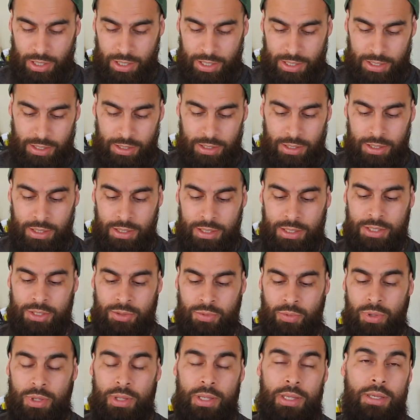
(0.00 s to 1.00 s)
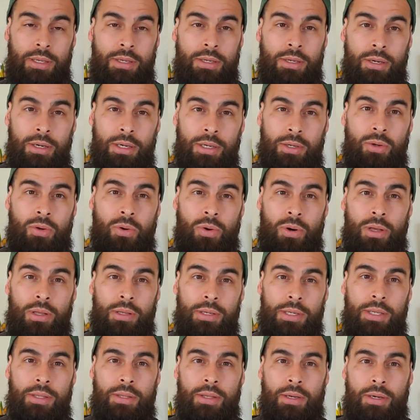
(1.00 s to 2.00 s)
It is really good
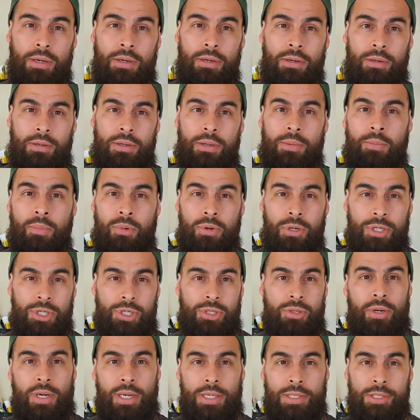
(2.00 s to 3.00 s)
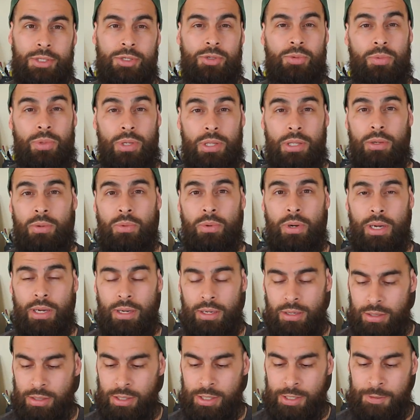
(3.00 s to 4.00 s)
quality though, moisturizes really
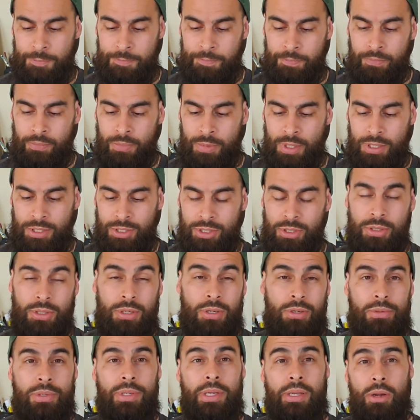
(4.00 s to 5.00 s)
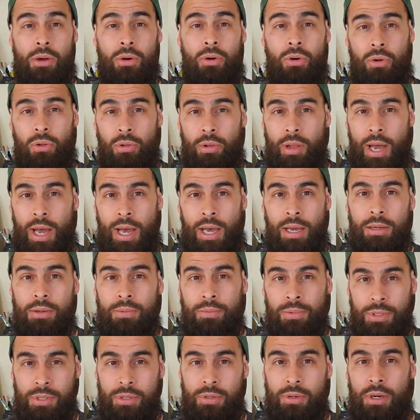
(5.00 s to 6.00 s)
well, so you don't need a whole lot
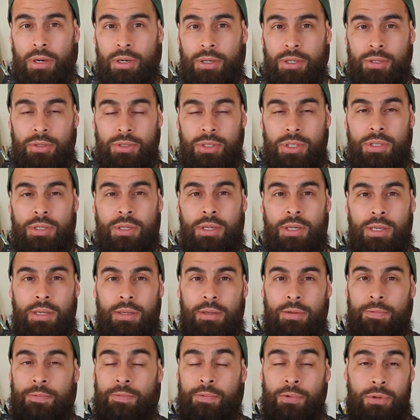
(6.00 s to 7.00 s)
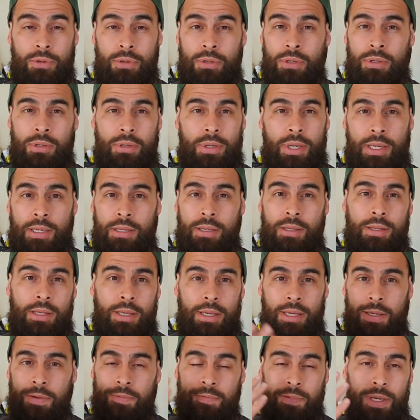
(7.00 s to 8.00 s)
when you are using it for
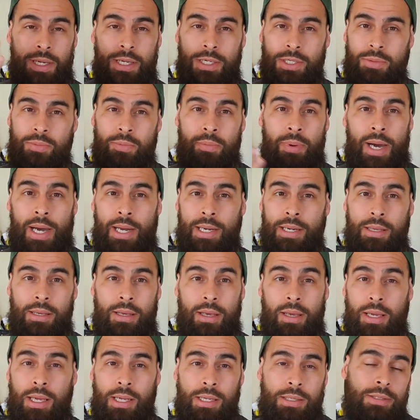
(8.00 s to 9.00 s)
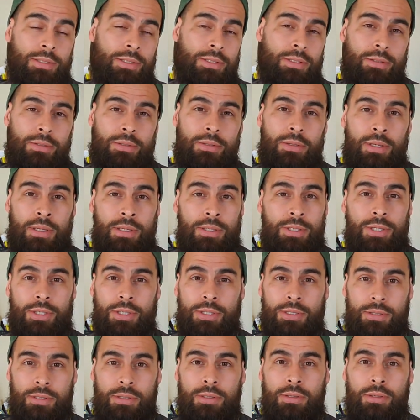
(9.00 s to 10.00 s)
anything face, body, hands. It
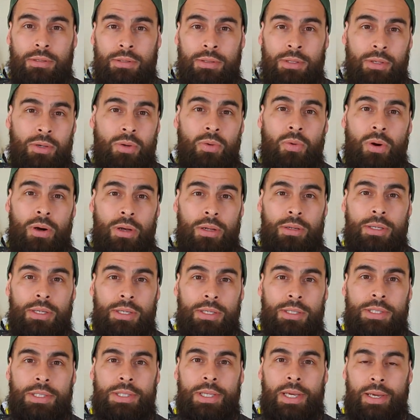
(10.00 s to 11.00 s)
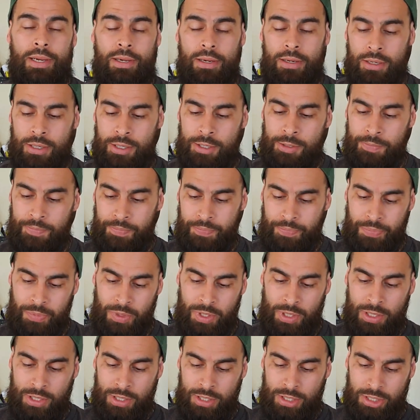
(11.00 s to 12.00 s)
just, the quality is there.
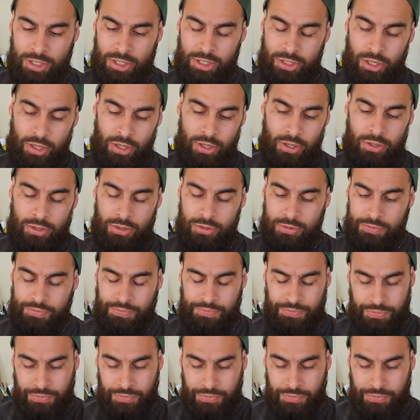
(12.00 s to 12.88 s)
So